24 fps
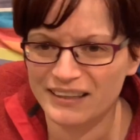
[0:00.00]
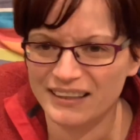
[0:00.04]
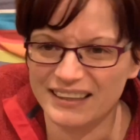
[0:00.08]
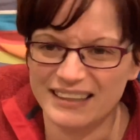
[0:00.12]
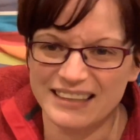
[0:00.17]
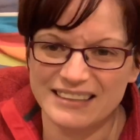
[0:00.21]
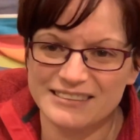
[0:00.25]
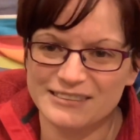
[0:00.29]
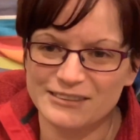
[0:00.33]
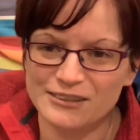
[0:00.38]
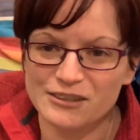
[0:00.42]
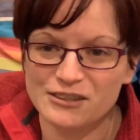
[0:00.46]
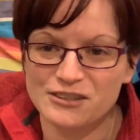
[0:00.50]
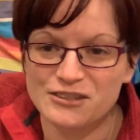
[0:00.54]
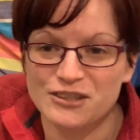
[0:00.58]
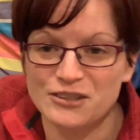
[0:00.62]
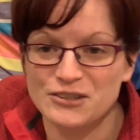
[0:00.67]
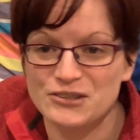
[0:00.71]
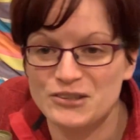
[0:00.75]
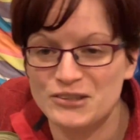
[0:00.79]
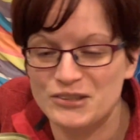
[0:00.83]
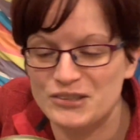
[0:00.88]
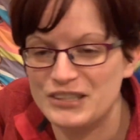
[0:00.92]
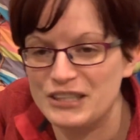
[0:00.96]
Here's another, so
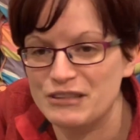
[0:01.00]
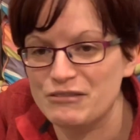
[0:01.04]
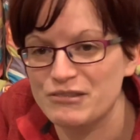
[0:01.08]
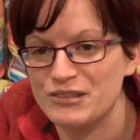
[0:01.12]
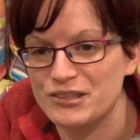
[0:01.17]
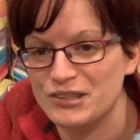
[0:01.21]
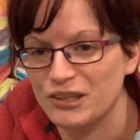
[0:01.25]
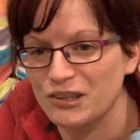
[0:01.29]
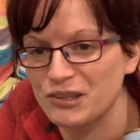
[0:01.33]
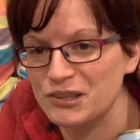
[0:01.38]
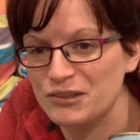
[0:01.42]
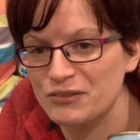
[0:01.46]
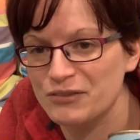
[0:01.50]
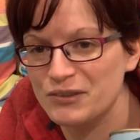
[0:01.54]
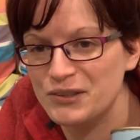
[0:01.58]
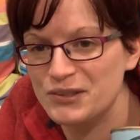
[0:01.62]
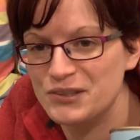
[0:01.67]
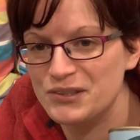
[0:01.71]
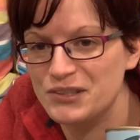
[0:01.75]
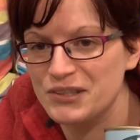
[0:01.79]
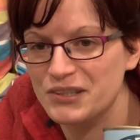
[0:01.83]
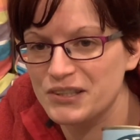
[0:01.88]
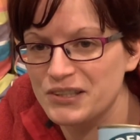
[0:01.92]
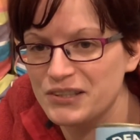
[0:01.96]
different dog's
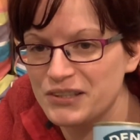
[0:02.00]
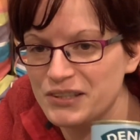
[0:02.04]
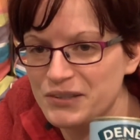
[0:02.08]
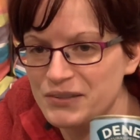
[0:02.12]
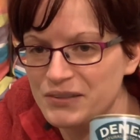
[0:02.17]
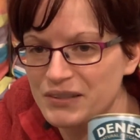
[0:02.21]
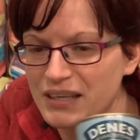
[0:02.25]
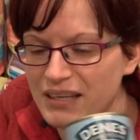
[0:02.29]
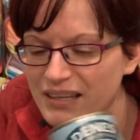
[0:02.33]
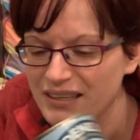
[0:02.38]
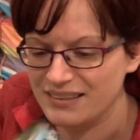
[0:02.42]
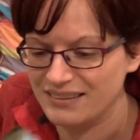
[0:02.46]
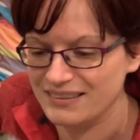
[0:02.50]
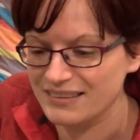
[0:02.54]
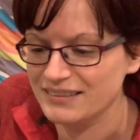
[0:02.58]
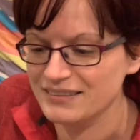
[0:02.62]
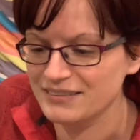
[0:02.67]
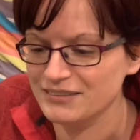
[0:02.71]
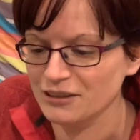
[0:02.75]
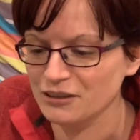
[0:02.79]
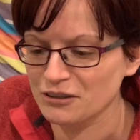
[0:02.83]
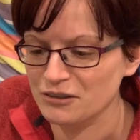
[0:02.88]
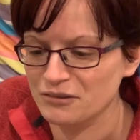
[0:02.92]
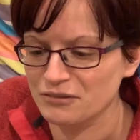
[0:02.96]
foods you can use. This
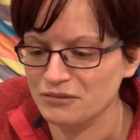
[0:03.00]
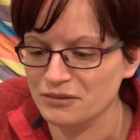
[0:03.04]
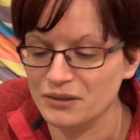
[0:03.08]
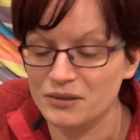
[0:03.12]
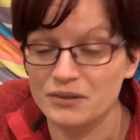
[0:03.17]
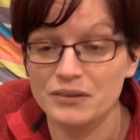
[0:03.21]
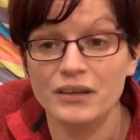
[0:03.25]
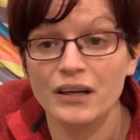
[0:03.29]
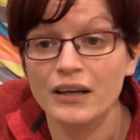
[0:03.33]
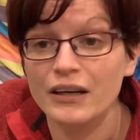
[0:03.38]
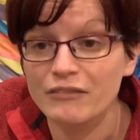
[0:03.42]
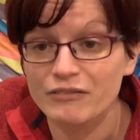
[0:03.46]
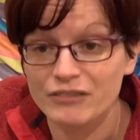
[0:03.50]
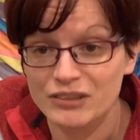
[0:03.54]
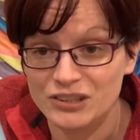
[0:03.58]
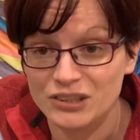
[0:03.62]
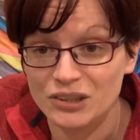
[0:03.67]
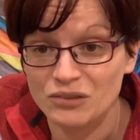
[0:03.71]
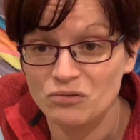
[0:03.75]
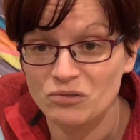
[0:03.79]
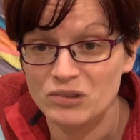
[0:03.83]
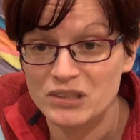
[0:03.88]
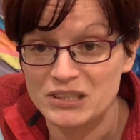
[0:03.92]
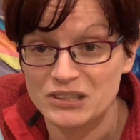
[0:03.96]
dog food, for
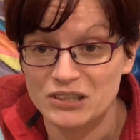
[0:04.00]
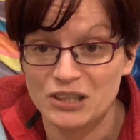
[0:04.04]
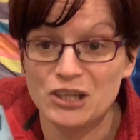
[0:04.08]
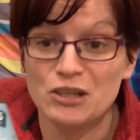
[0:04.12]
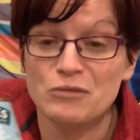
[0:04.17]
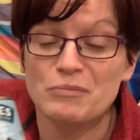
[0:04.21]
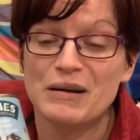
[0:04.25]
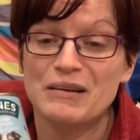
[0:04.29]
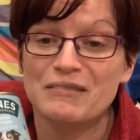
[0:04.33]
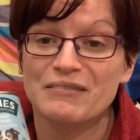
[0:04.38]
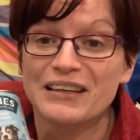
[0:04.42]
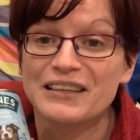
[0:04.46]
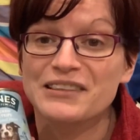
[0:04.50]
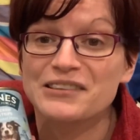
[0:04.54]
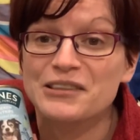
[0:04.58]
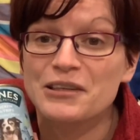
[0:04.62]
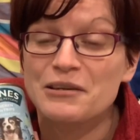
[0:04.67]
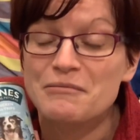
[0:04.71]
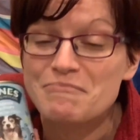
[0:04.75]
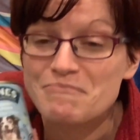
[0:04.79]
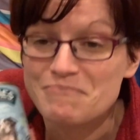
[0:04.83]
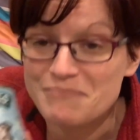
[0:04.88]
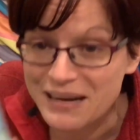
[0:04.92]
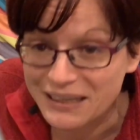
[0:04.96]
some reason all my rats go
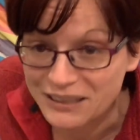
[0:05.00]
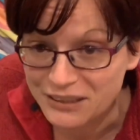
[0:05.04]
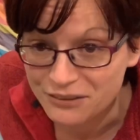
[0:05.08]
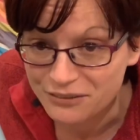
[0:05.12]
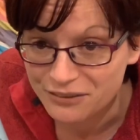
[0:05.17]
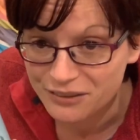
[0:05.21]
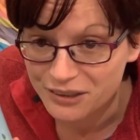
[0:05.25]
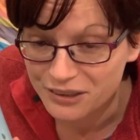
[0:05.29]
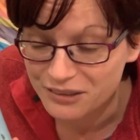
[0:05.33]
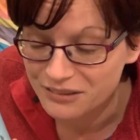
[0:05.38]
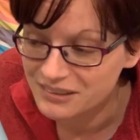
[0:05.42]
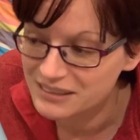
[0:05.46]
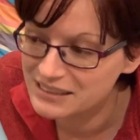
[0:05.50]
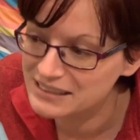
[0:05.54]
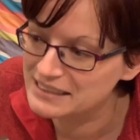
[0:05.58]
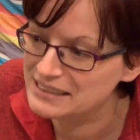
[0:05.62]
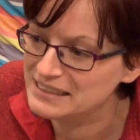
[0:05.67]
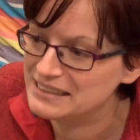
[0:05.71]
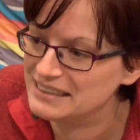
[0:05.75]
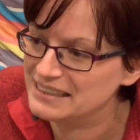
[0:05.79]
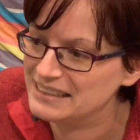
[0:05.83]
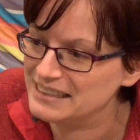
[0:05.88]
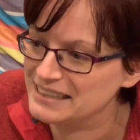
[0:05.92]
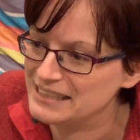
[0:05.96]
mad for it.
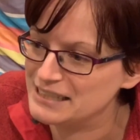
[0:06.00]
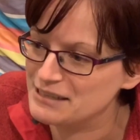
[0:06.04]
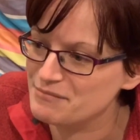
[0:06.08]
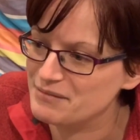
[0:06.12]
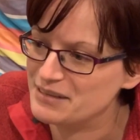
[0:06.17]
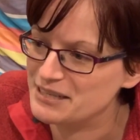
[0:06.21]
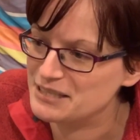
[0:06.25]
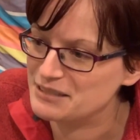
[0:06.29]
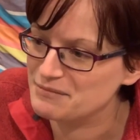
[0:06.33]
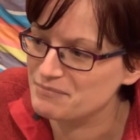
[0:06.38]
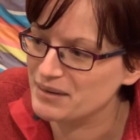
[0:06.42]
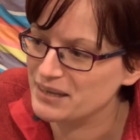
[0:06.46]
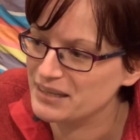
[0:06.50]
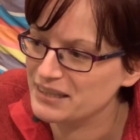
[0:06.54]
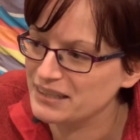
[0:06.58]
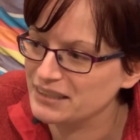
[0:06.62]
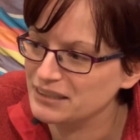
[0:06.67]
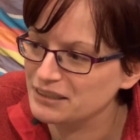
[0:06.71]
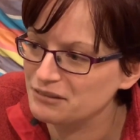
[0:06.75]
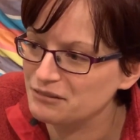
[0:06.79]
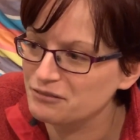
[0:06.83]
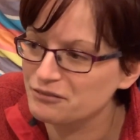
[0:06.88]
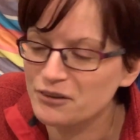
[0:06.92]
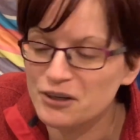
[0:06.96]
It's my
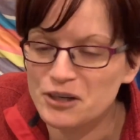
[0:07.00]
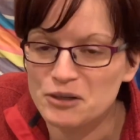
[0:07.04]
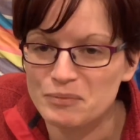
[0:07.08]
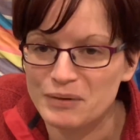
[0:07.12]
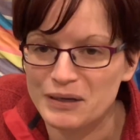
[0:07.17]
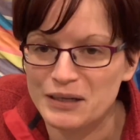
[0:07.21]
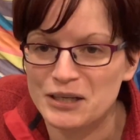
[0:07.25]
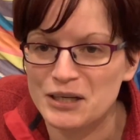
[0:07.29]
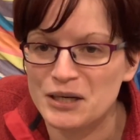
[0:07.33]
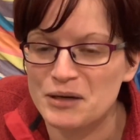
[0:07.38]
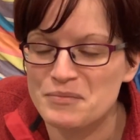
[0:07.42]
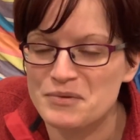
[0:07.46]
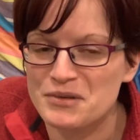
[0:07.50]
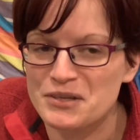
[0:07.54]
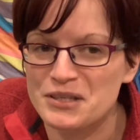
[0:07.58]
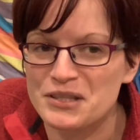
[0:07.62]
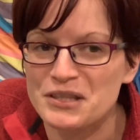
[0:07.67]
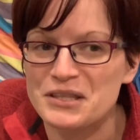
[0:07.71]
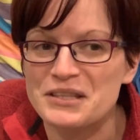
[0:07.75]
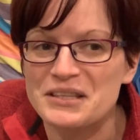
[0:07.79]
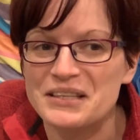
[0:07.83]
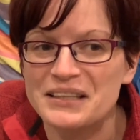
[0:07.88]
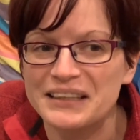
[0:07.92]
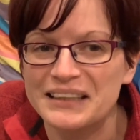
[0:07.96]
kind of fallback
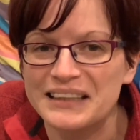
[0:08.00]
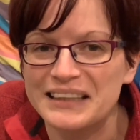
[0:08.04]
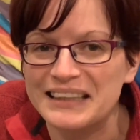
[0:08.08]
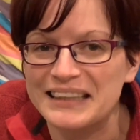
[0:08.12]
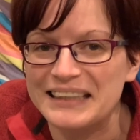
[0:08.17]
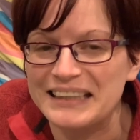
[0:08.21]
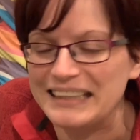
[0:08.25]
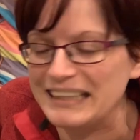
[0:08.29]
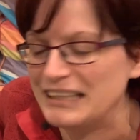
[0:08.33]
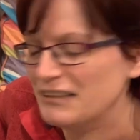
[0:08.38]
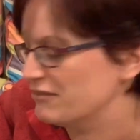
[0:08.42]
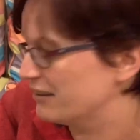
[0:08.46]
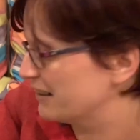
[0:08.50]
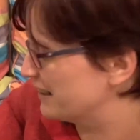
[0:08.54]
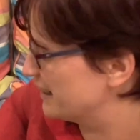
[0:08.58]
option if I